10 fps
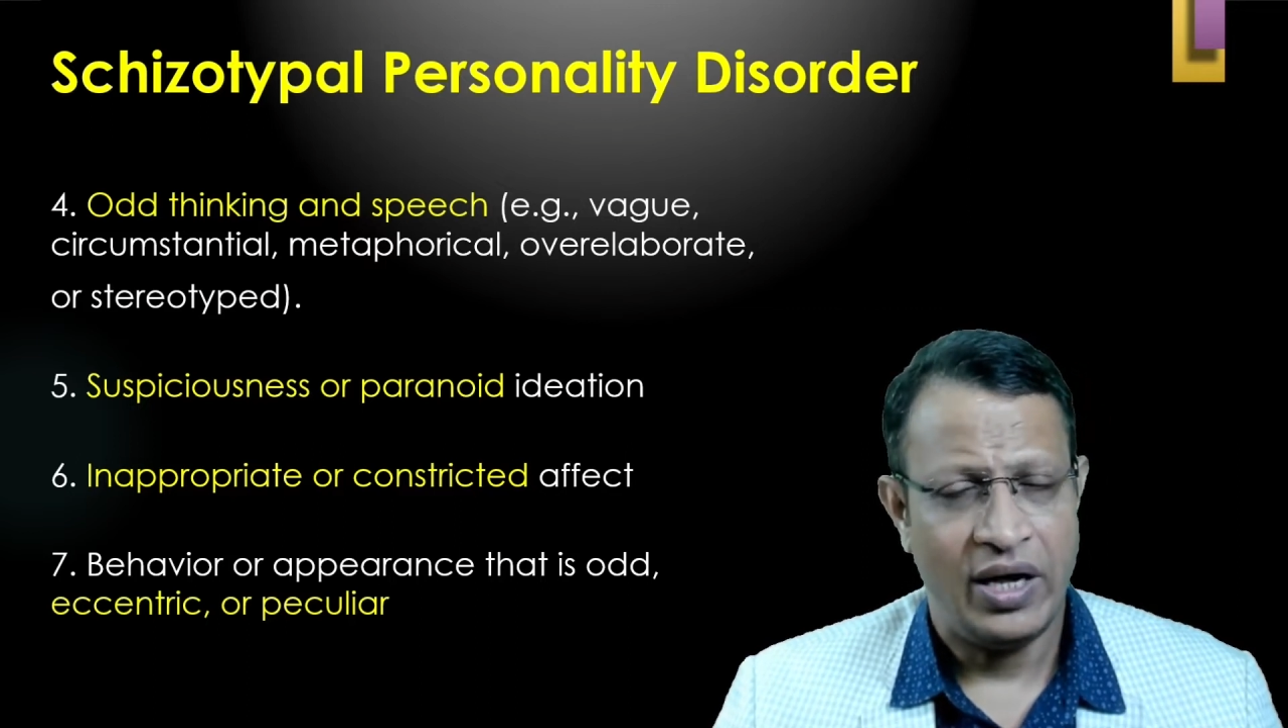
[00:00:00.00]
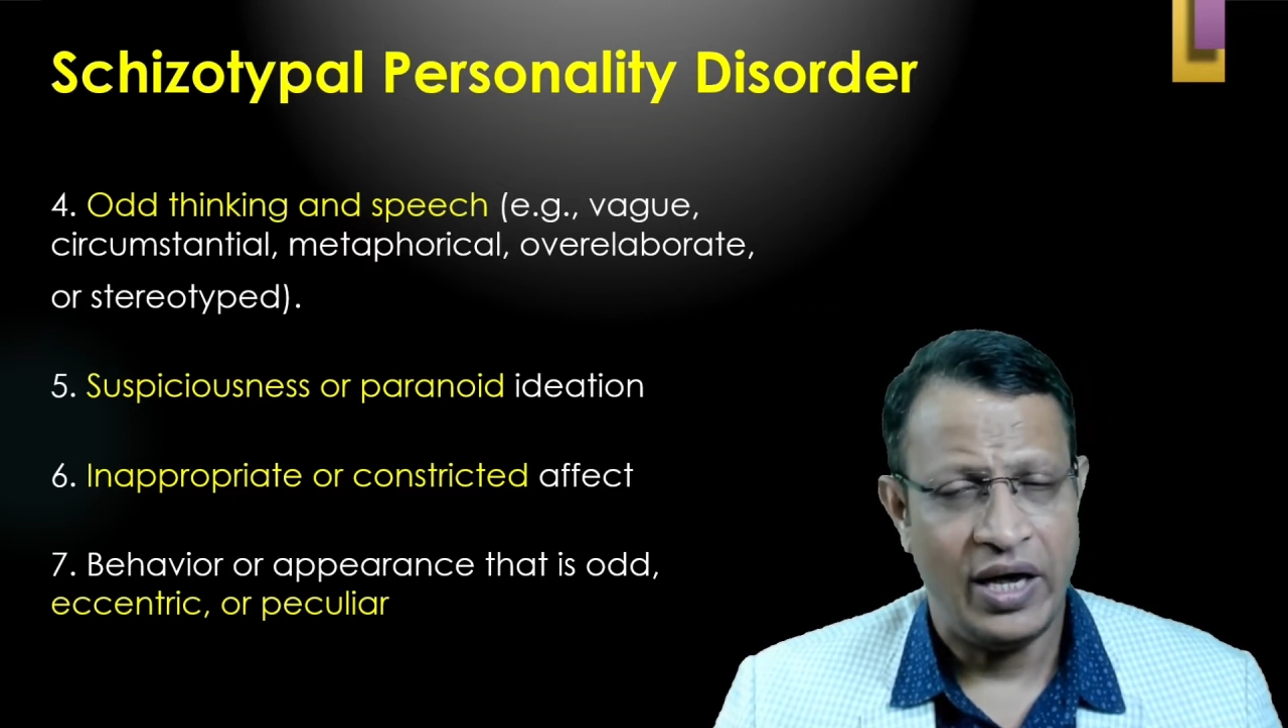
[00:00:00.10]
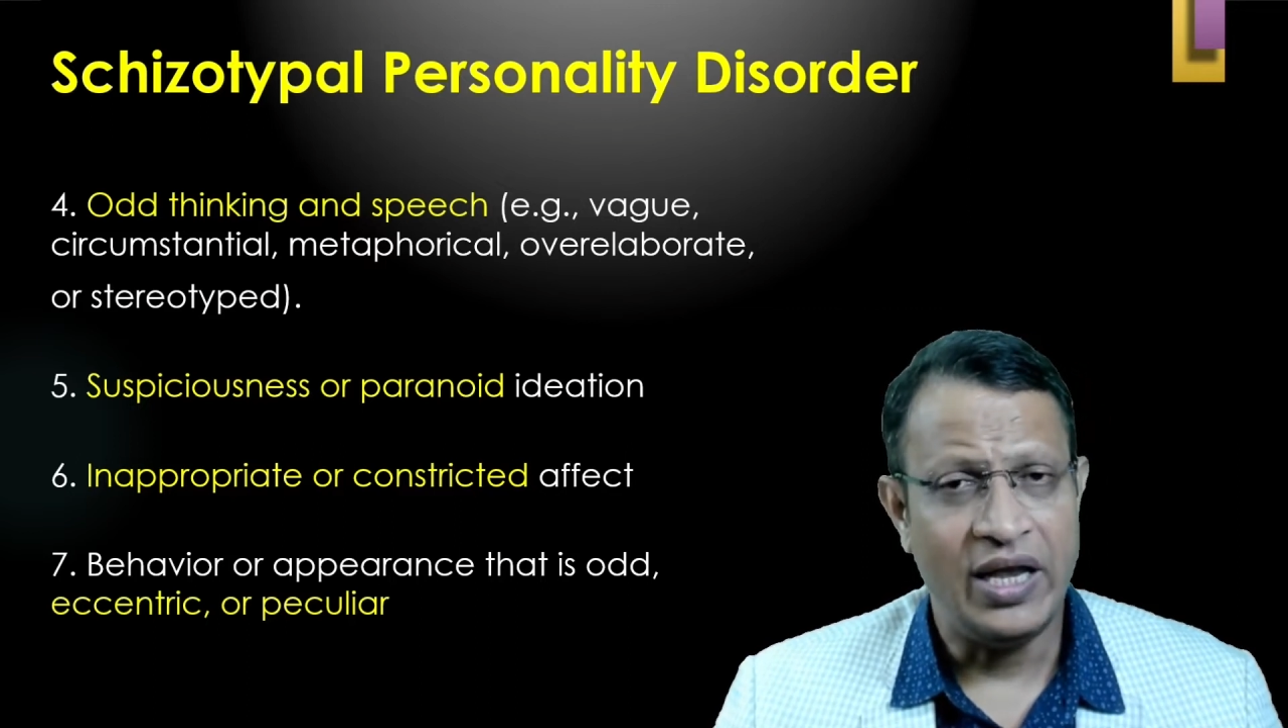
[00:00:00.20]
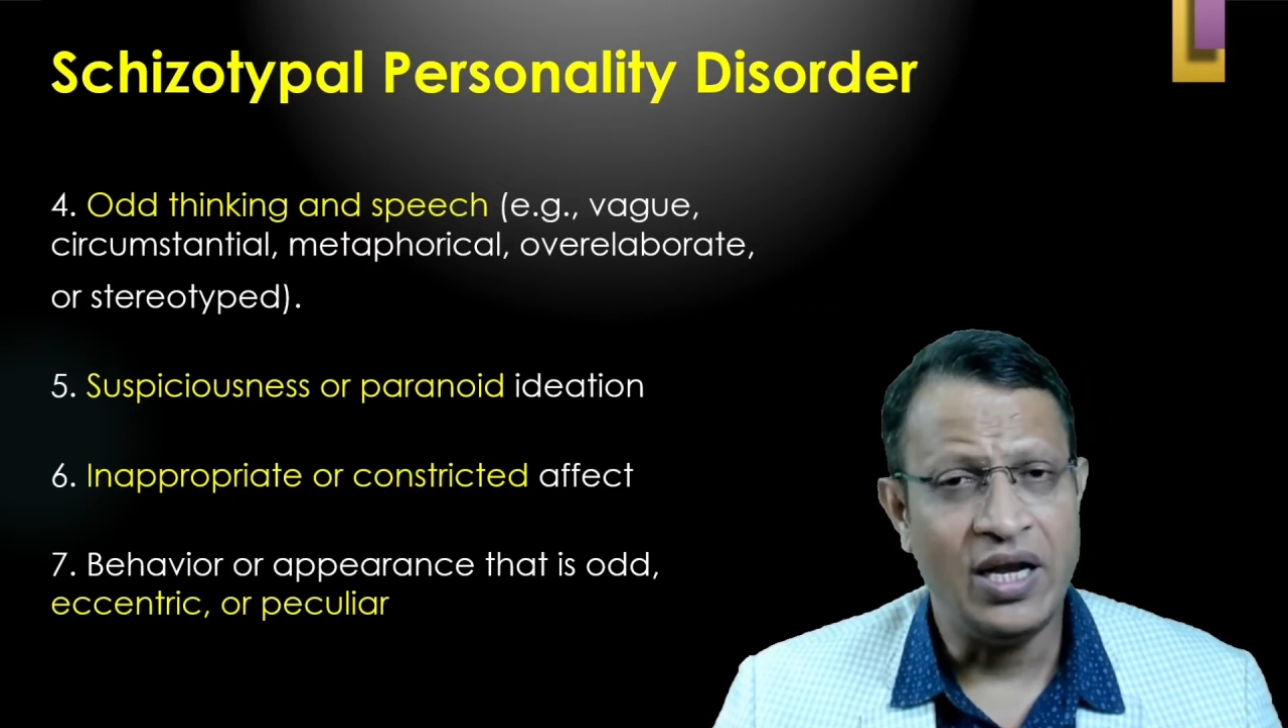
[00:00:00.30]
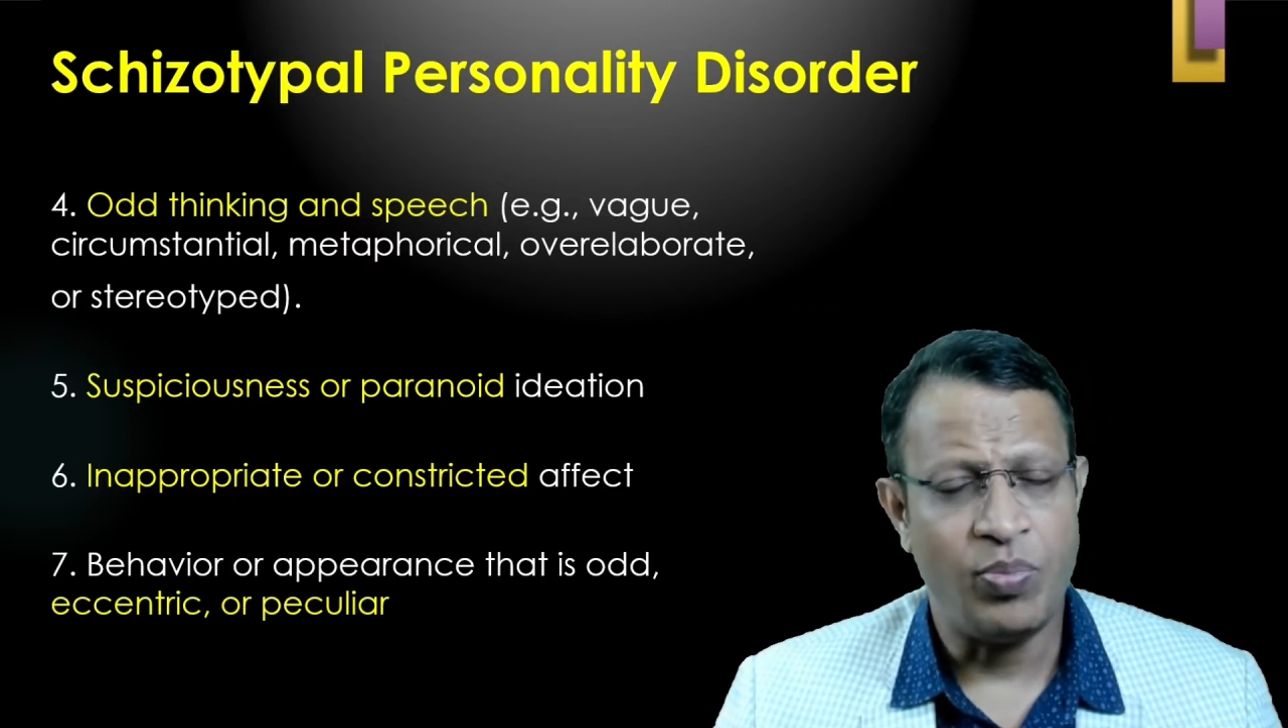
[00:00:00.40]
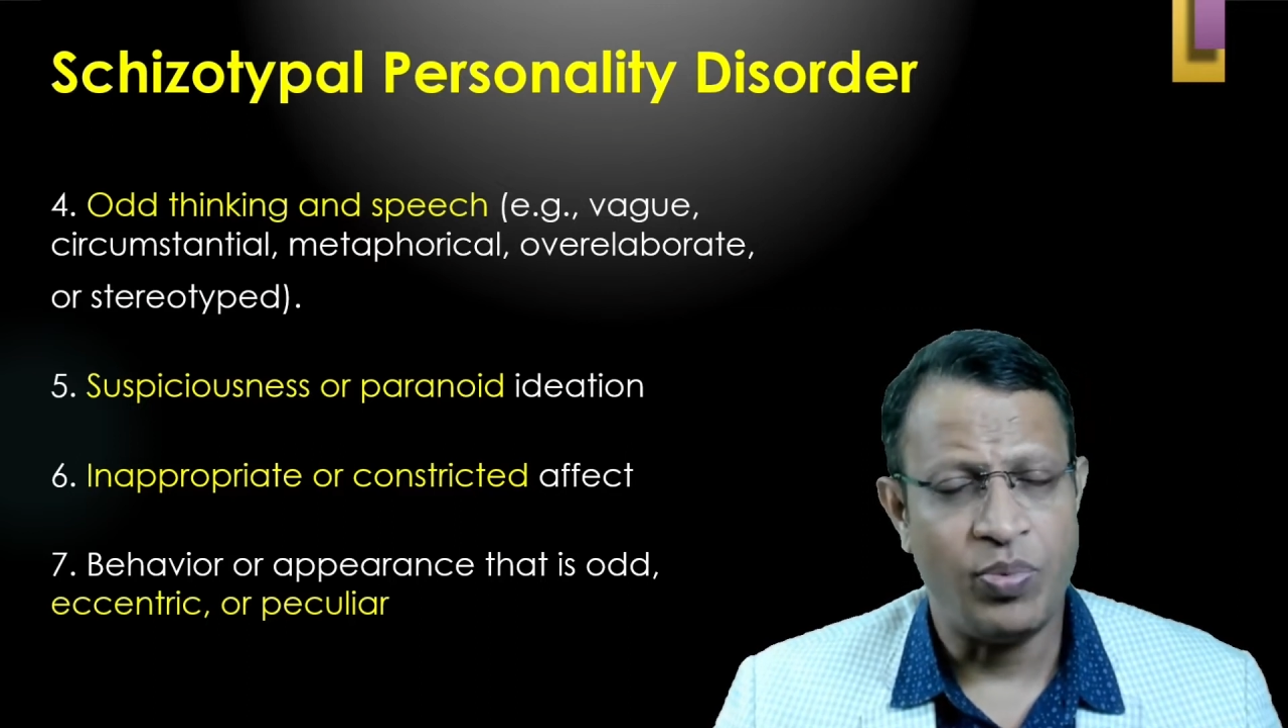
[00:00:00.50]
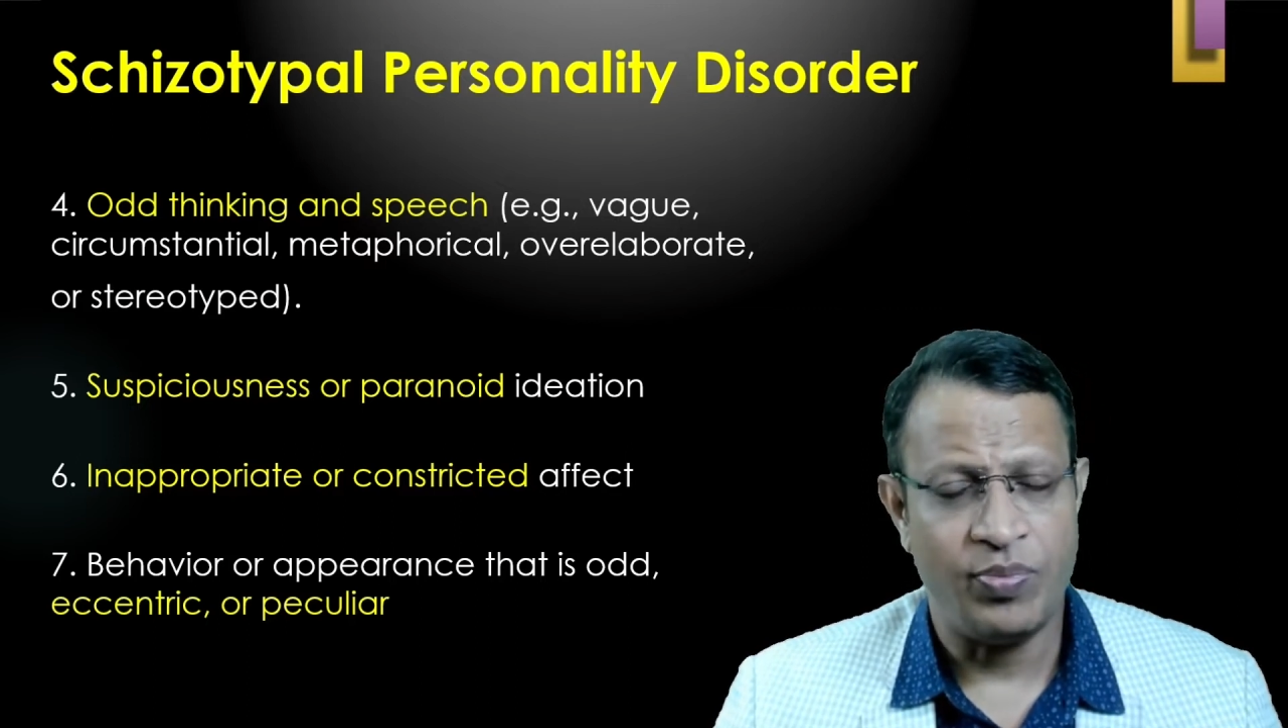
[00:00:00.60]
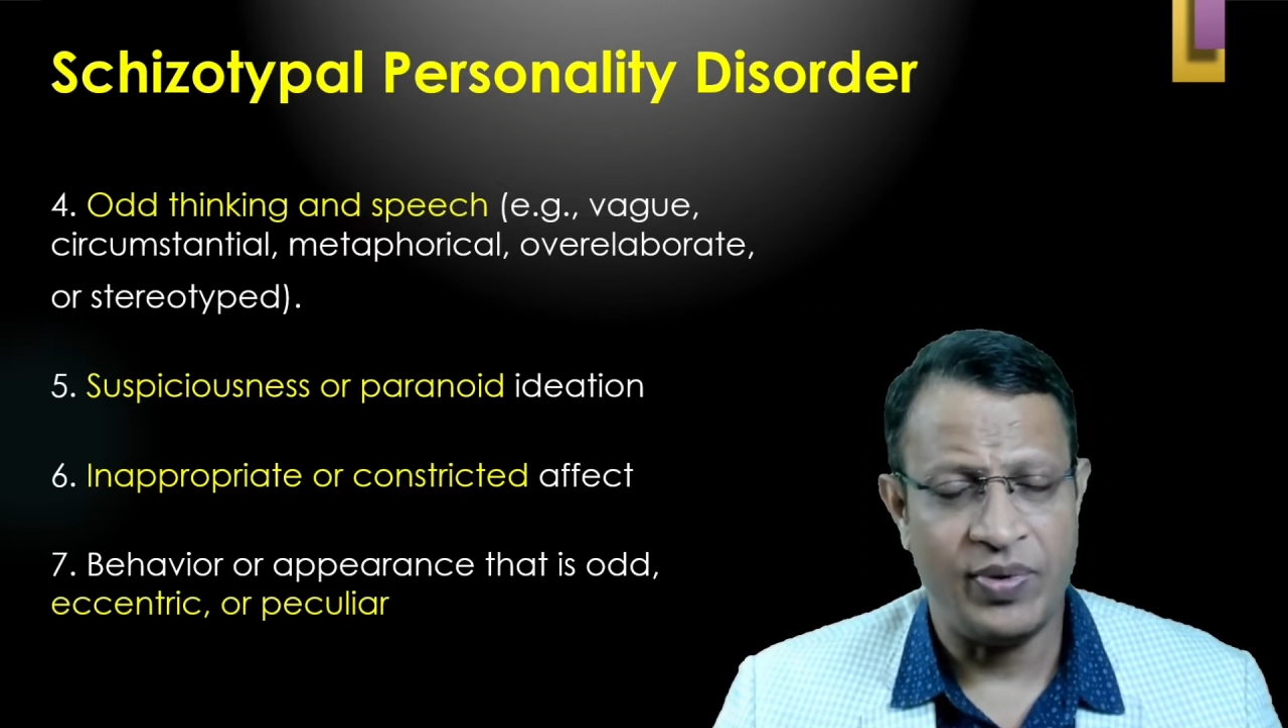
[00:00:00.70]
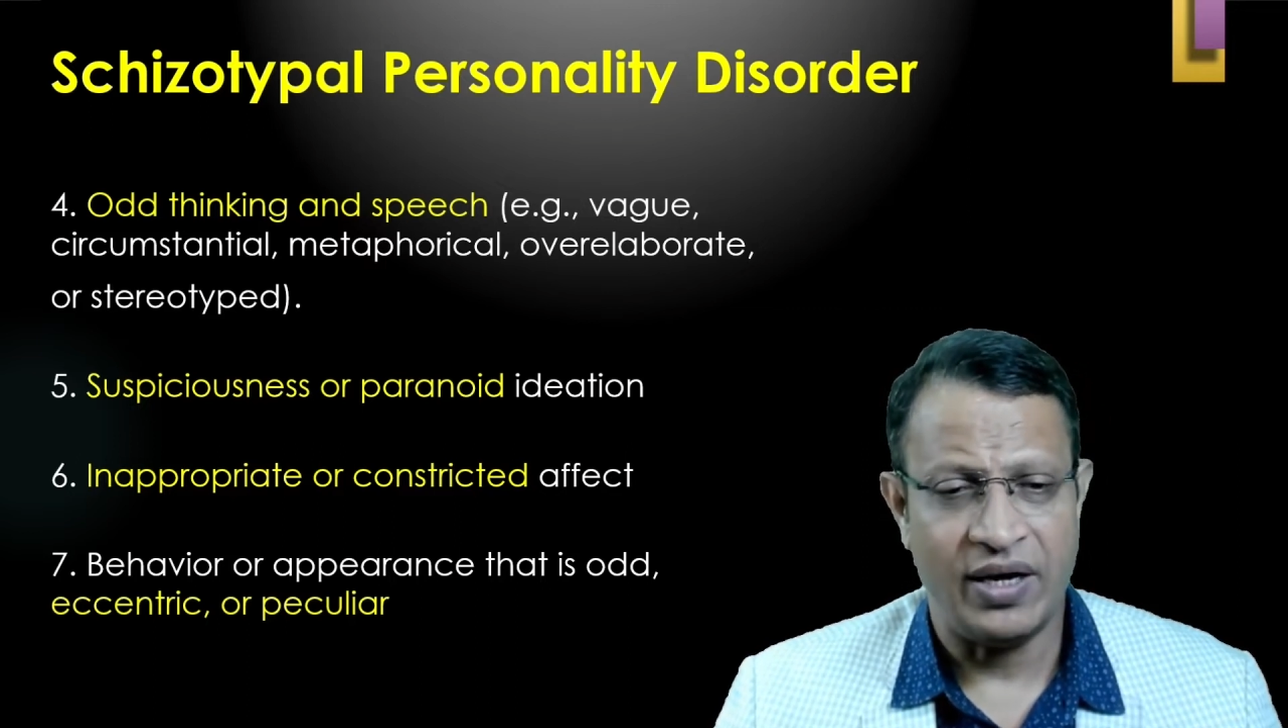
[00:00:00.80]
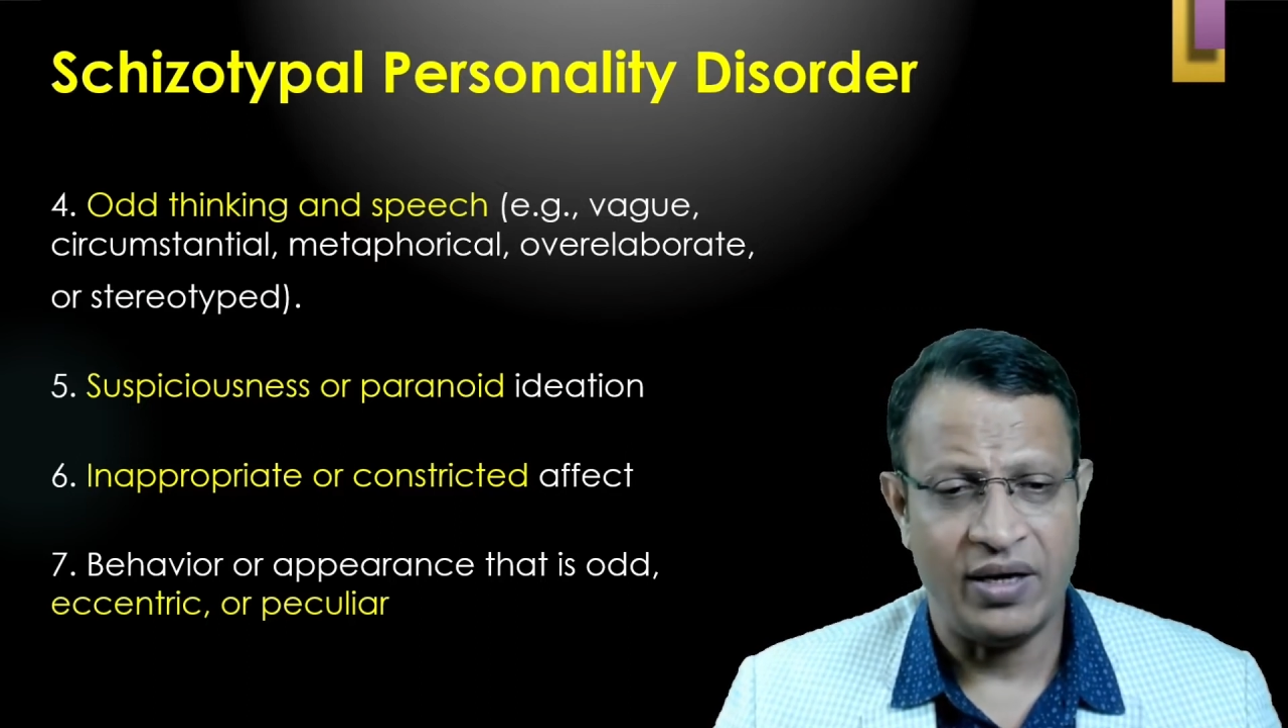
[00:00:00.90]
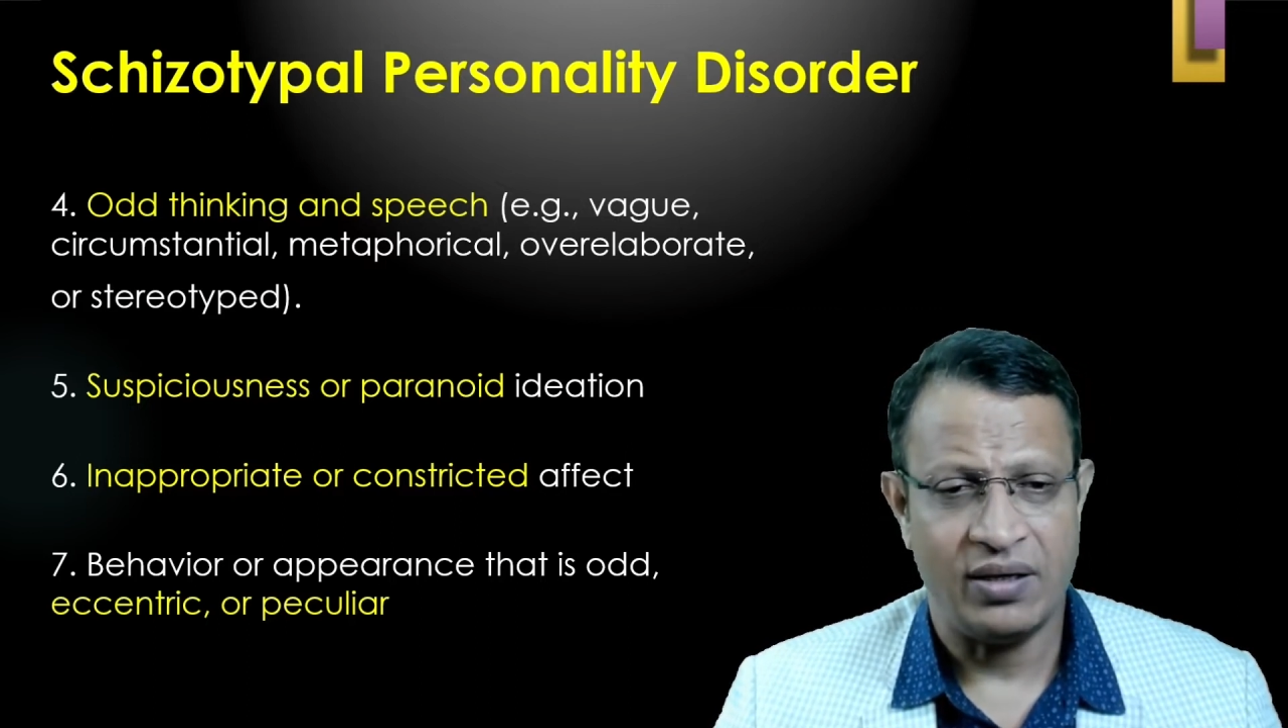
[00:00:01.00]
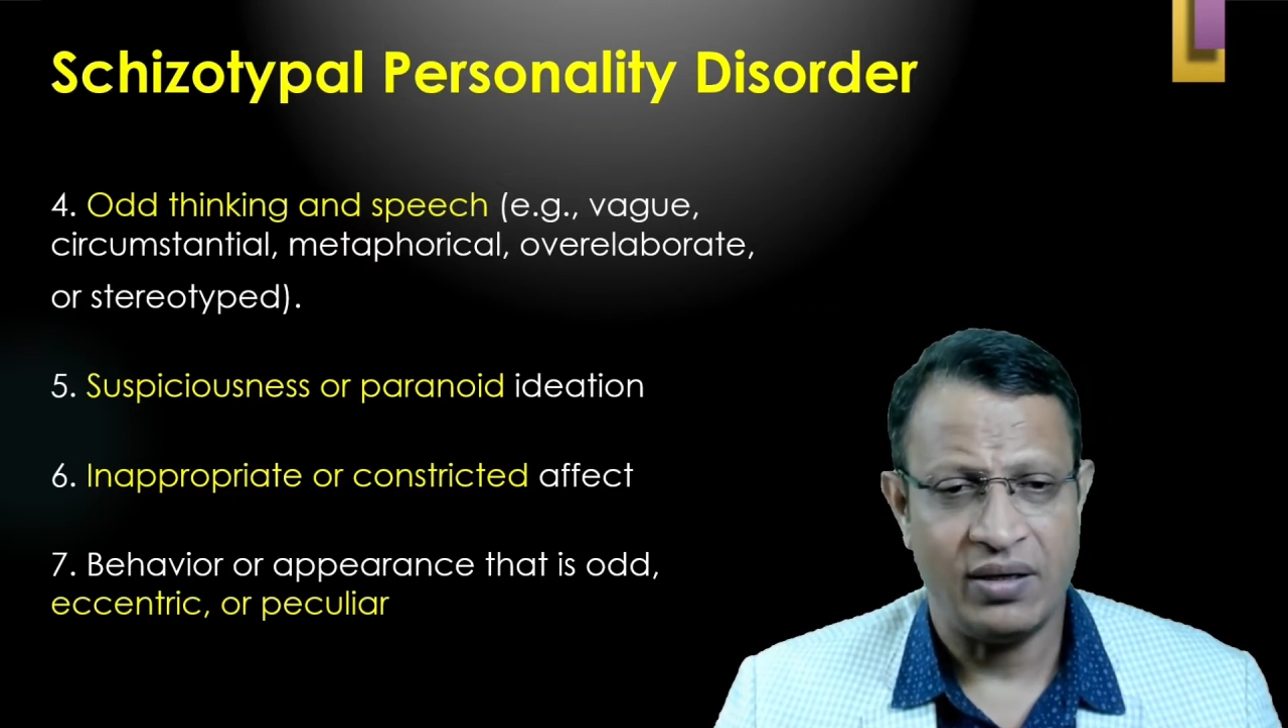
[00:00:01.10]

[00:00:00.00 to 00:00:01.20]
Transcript: Inappropriate